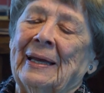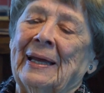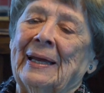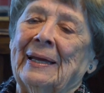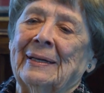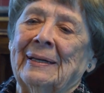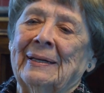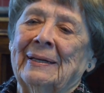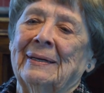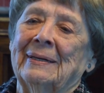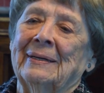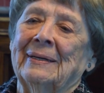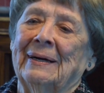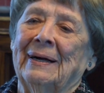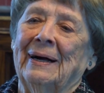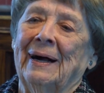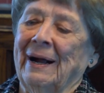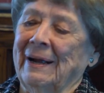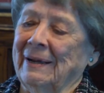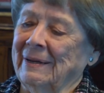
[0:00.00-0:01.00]
And
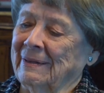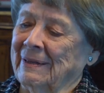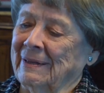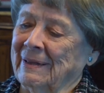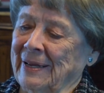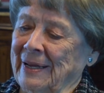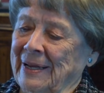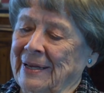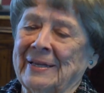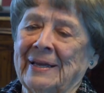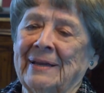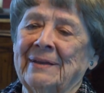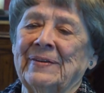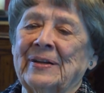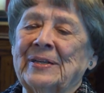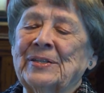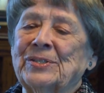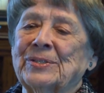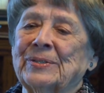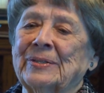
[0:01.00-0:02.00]

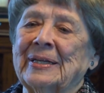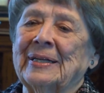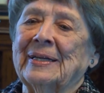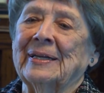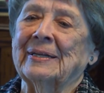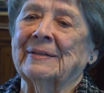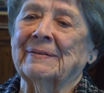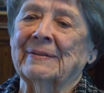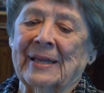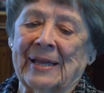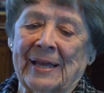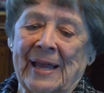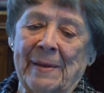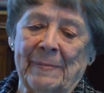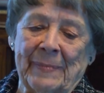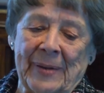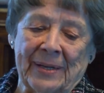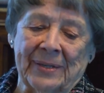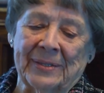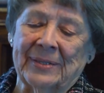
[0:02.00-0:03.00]
eventually it
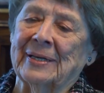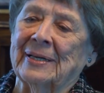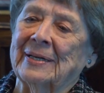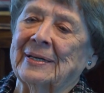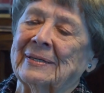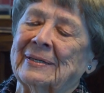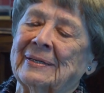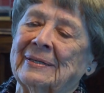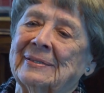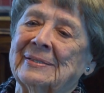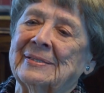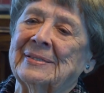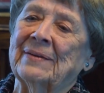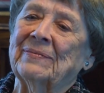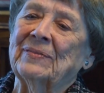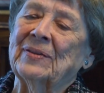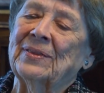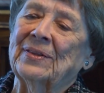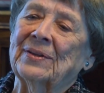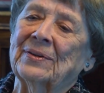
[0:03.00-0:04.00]
came out that at
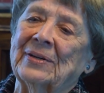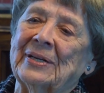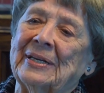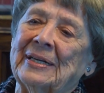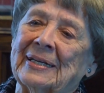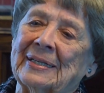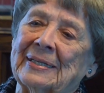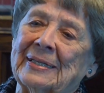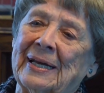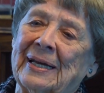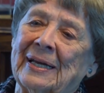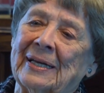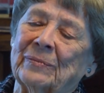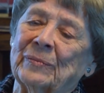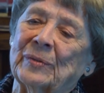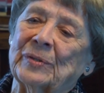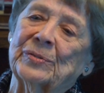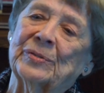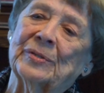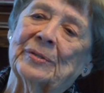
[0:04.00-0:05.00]
7.30 at
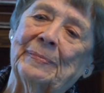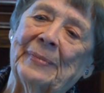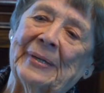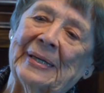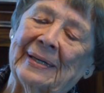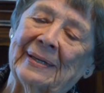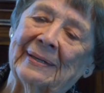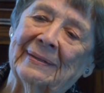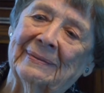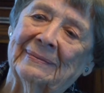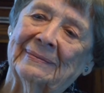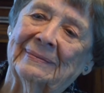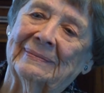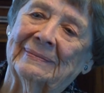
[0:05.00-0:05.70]
night, which would be